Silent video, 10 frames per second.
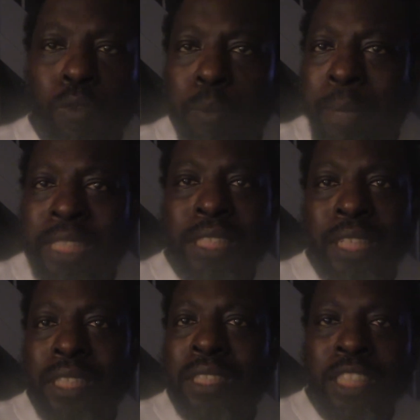
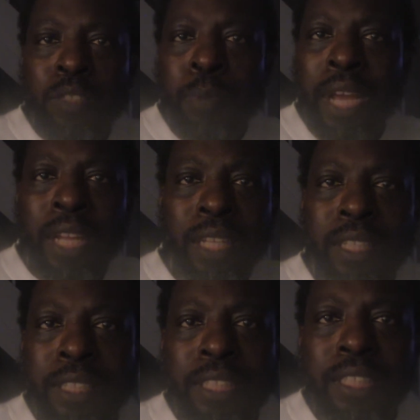Mexican,
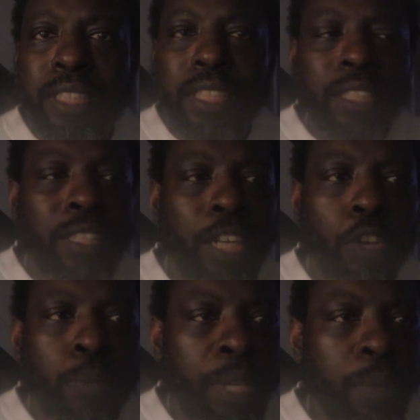Hispanic,
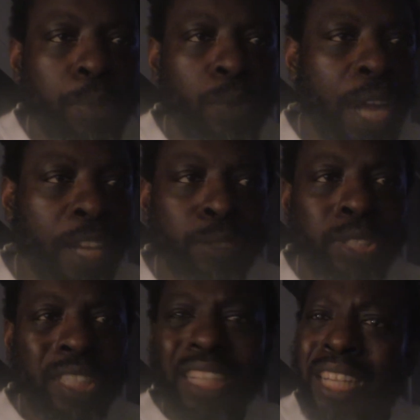people. I don't
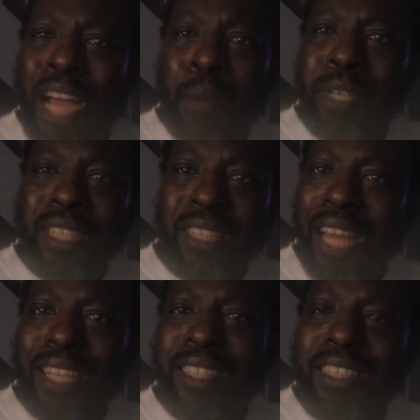see. I mean,
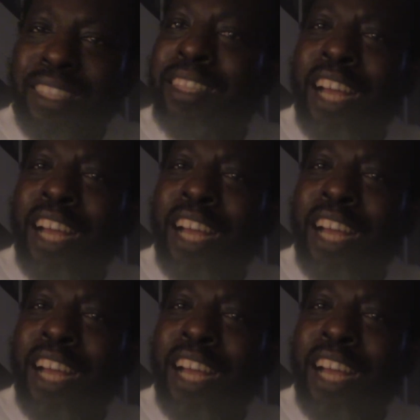like the